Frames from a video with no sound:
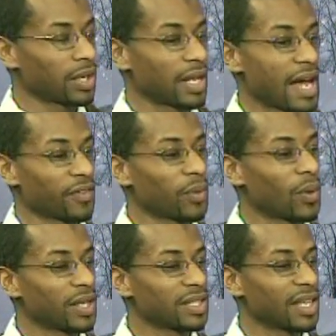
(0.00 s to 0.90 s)
a lot of the
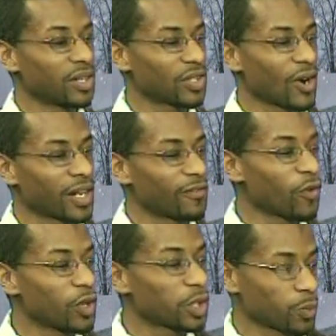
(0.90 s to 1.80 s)
ones that are targeted
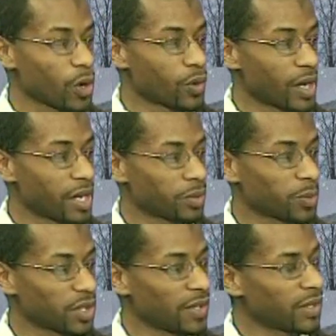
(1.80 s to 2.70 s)
for this program
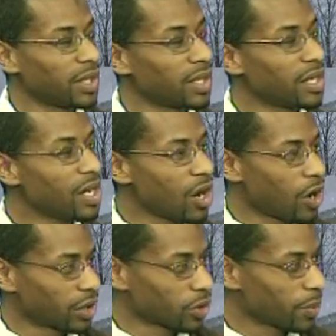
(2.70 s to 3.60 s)
specifically
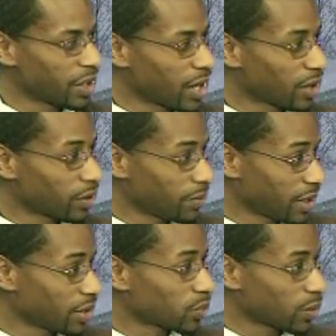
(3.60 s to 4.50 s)
are a little bit younger,
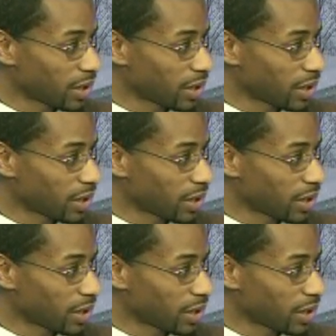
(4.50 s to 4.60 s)
because,